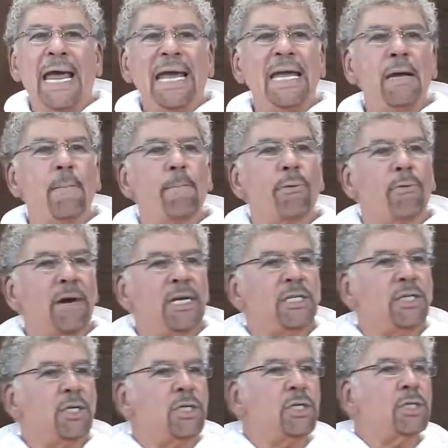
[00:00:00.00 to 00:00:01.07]
He
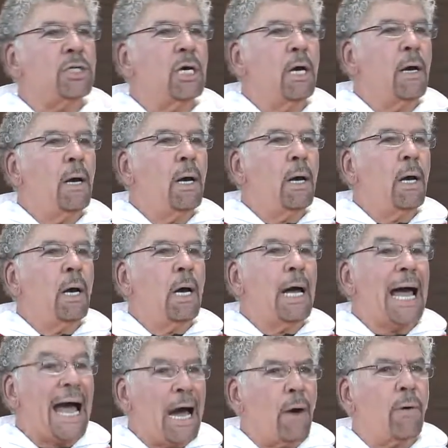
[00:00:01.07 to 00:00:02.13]
embraces
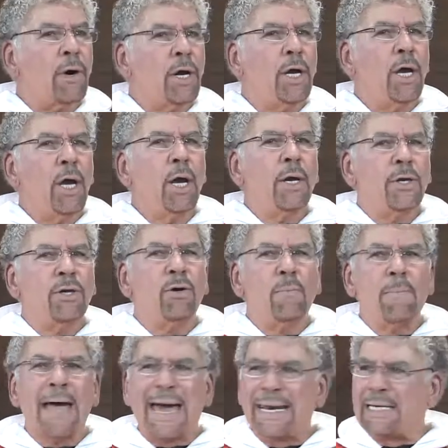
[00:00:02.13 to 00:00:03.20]
our
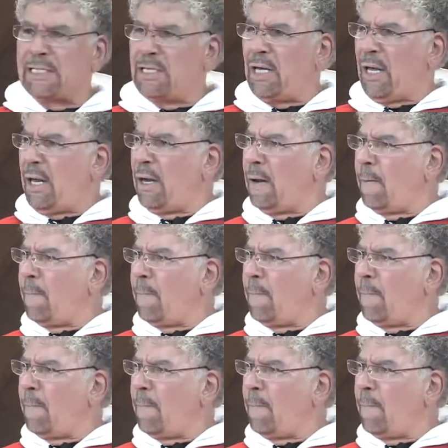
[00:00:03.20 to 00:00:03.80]
humanity.